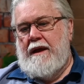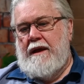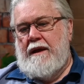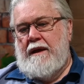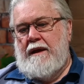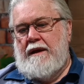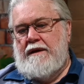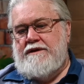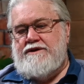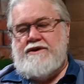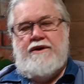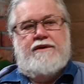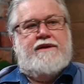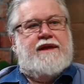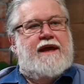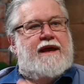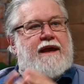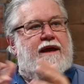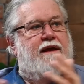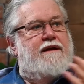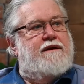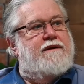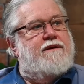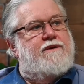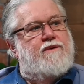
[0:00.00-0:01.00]
So at the
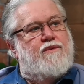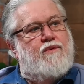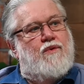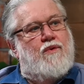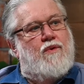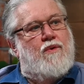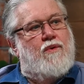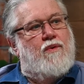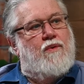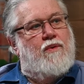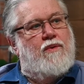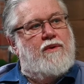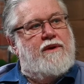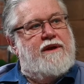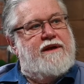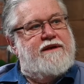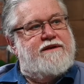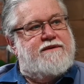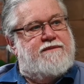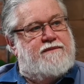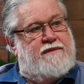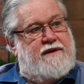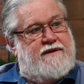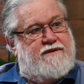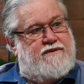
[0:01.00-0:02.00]
end of the war, all
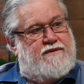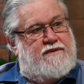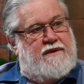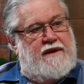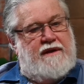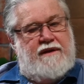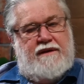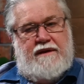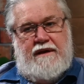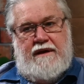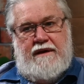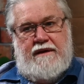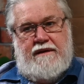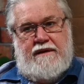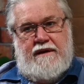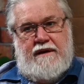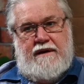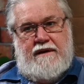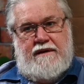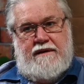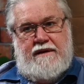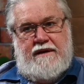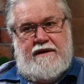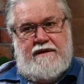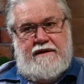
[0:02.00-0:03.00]

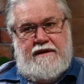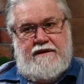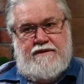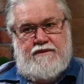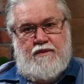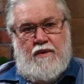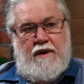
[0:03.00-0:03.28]
these